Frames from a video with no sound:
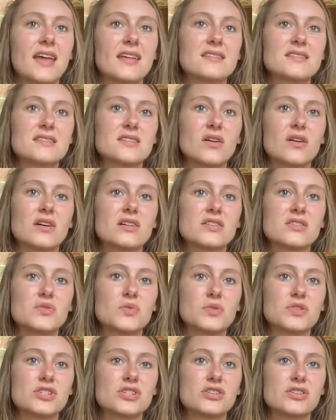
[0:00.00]
And so I just
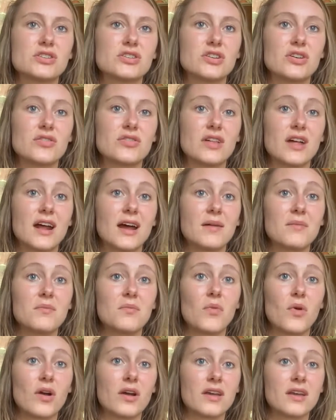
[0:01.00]
want you to know that
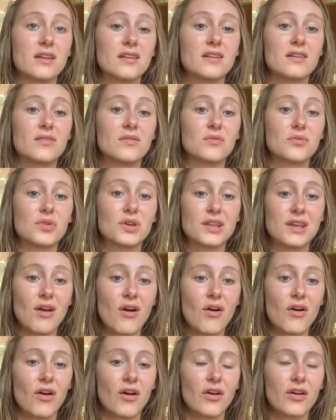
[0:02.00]
I'm working really
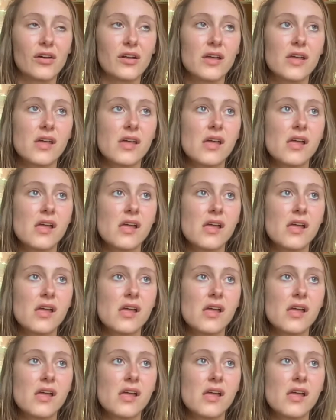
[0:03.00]
hard,